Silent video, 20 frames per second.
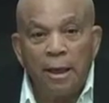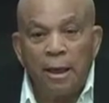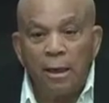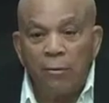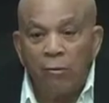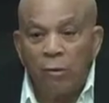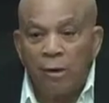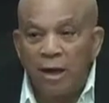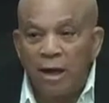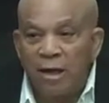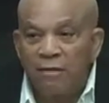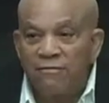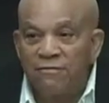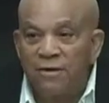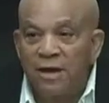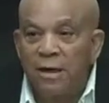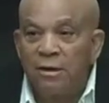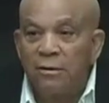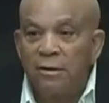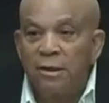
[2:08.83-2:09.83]
And what I
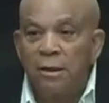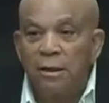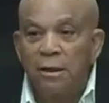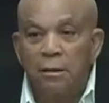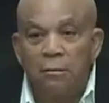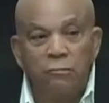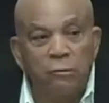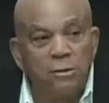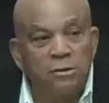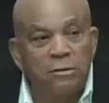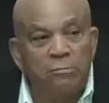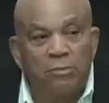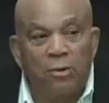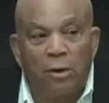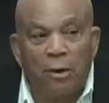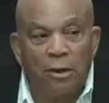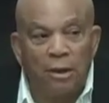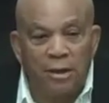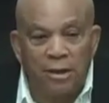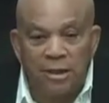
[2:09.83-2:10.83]
found here was a
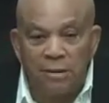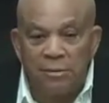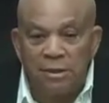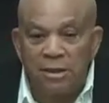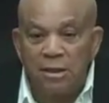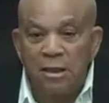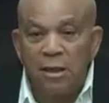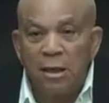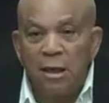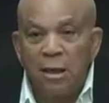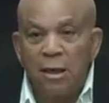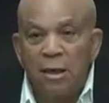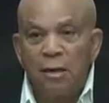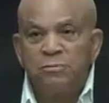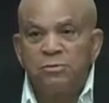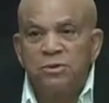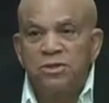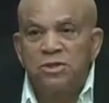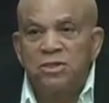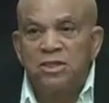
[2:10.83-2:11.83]
Paul Hindemith
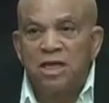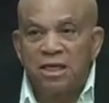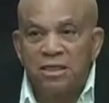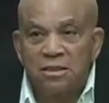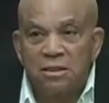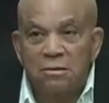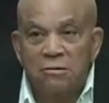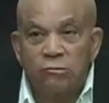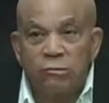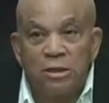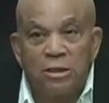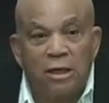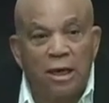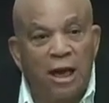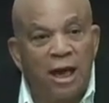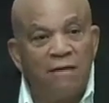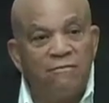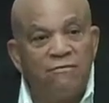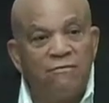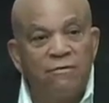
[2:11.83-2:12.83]
obsessed with the
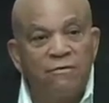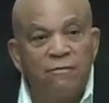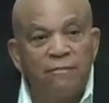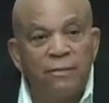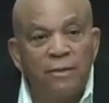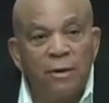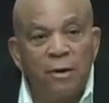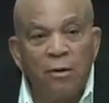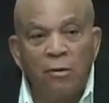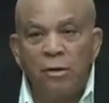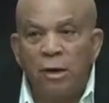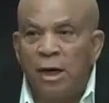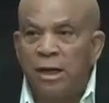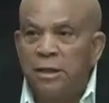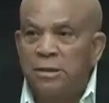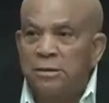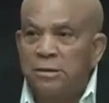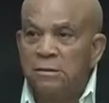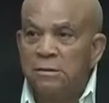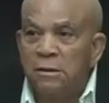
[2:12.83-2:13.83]
life of
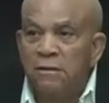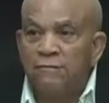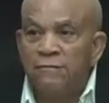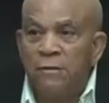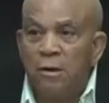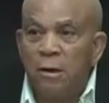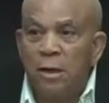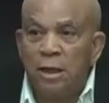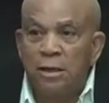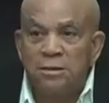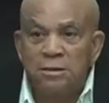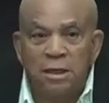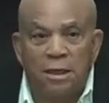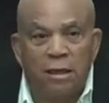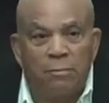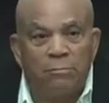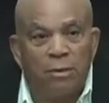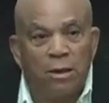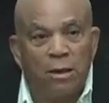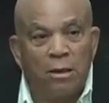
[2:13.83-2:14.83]
Johannes
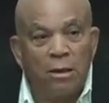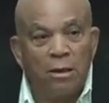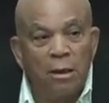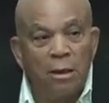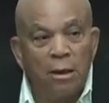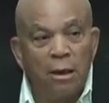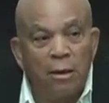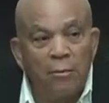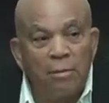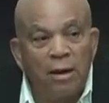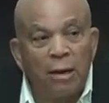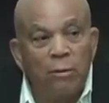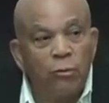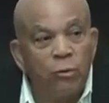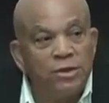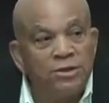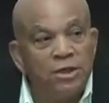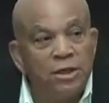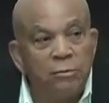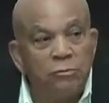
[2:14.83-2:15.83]
Kepler,
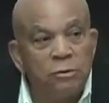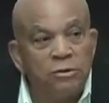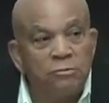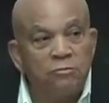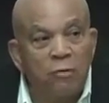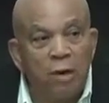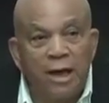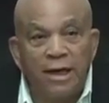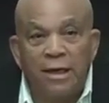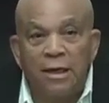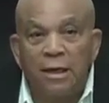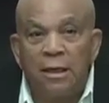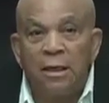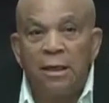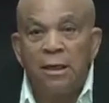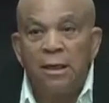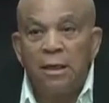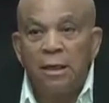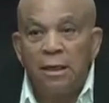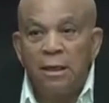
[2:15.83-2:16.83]
about which he was writing
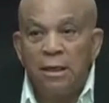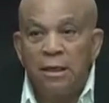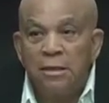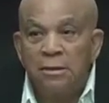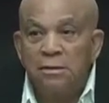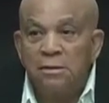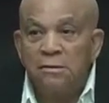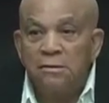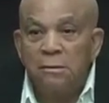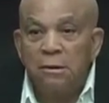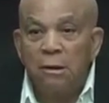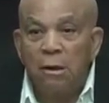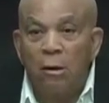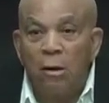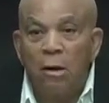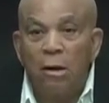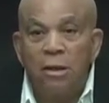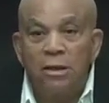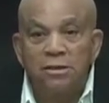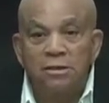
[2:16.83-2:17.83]
his
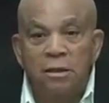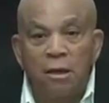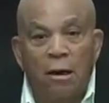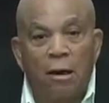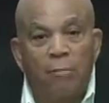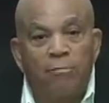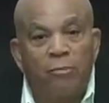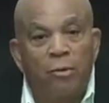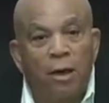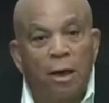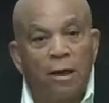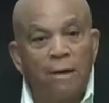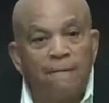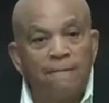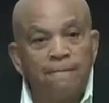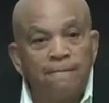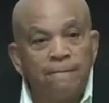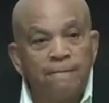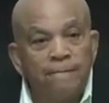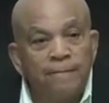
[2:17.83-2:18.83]
longest opera.